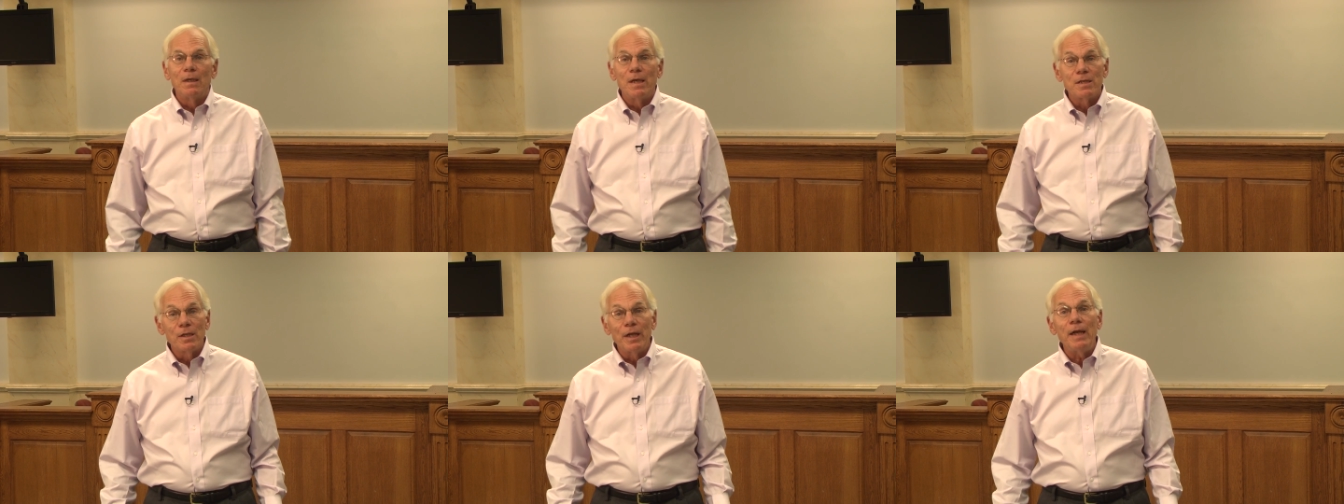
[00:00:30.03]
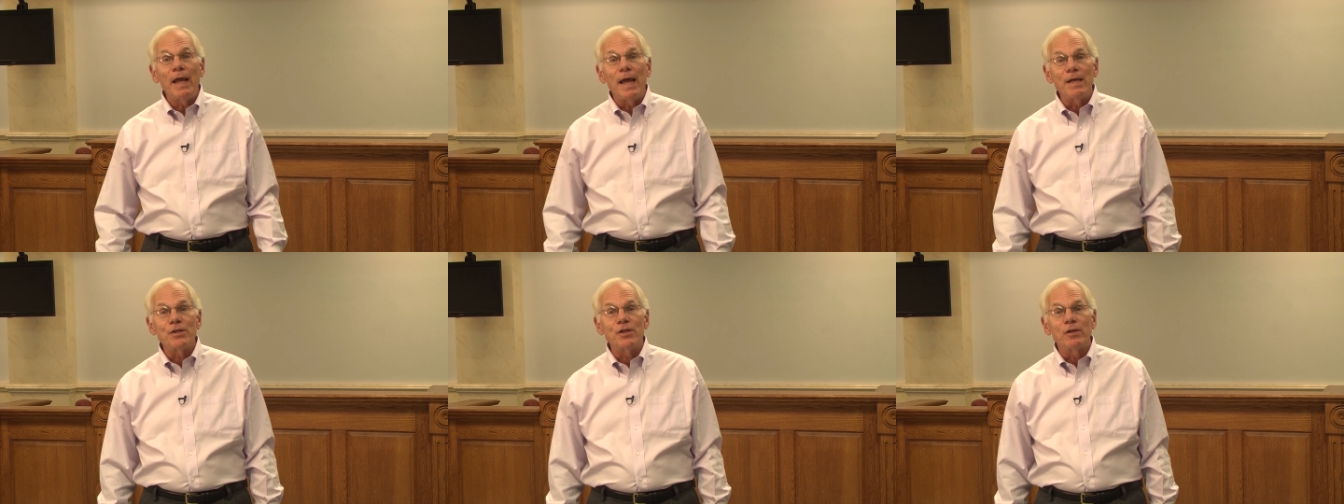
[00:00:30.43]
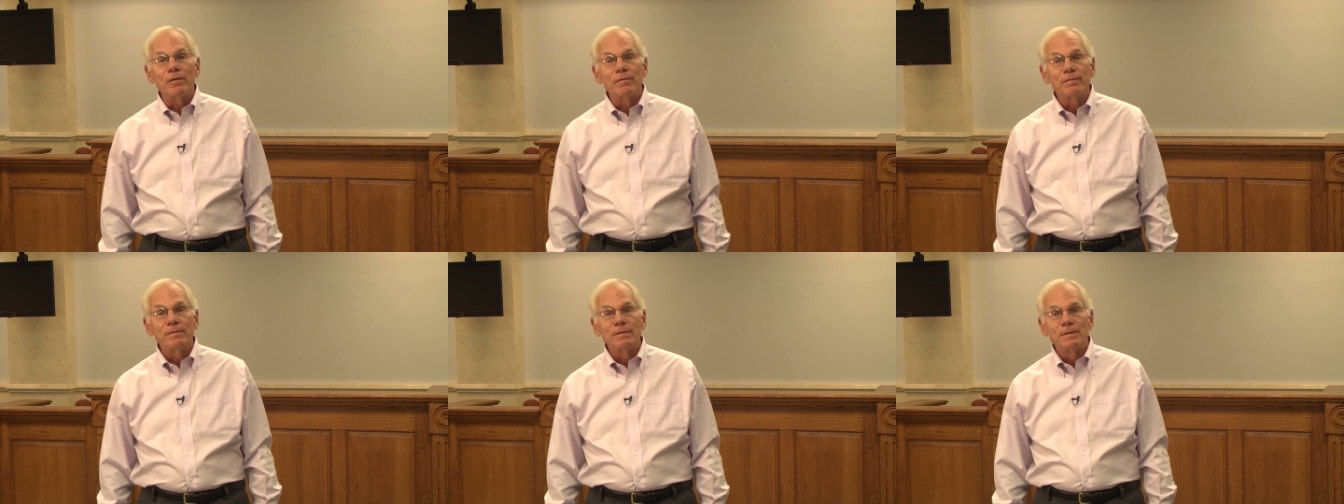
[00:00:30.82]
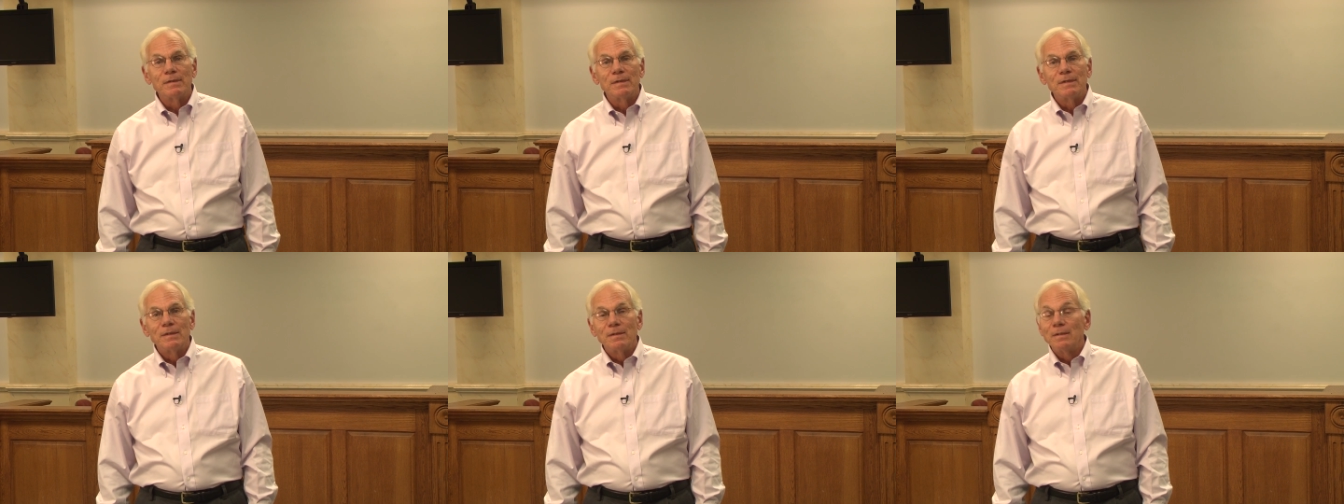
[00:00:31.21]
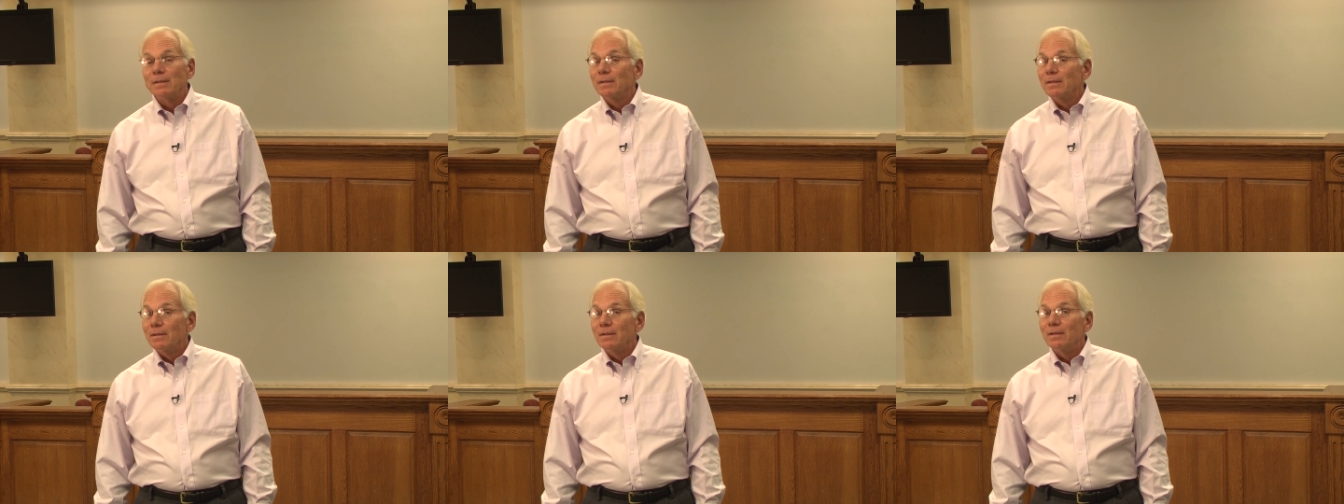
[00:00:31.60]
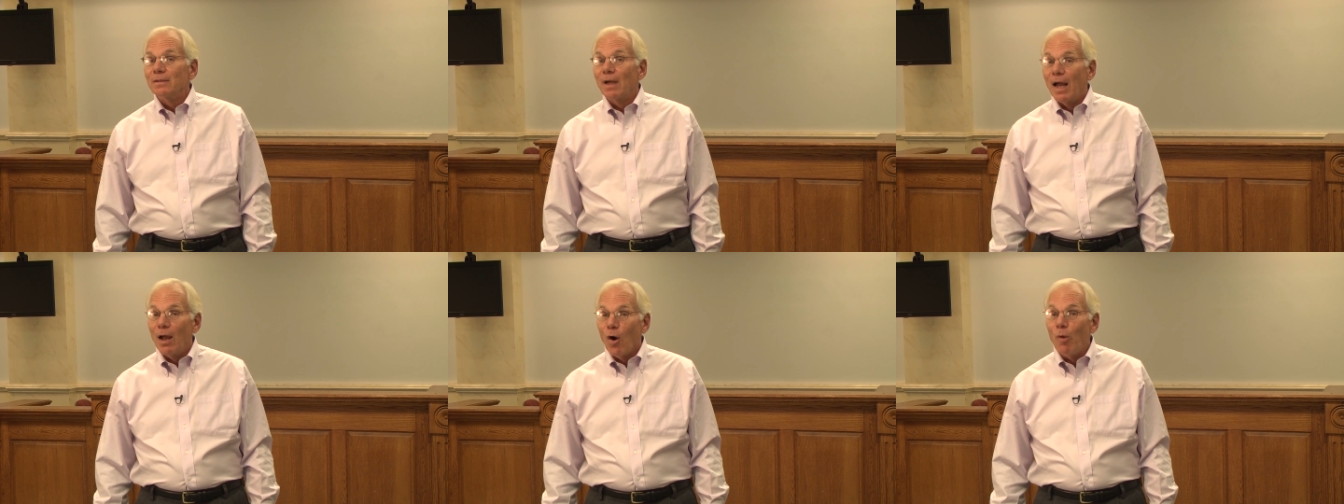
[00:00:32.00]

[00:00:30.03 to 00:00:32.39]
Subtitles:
is litigation. I